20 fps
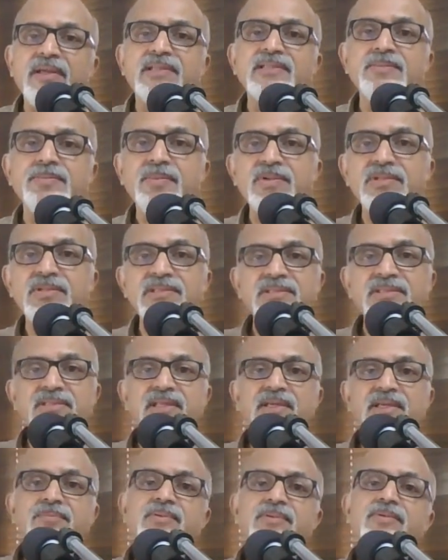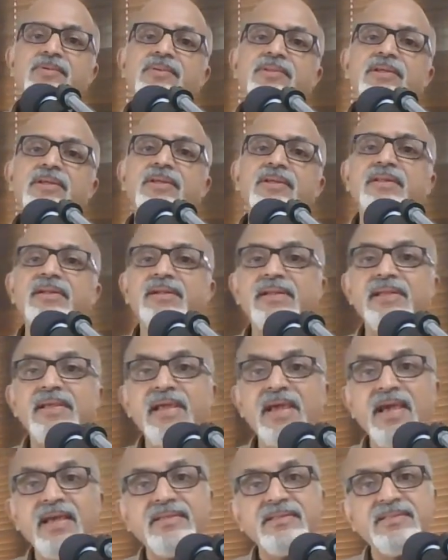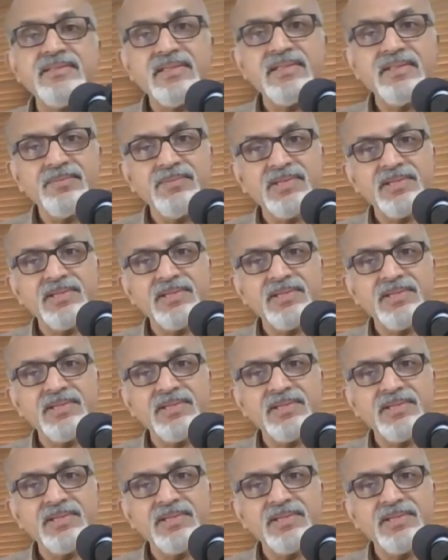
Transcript: exposing them to the reality,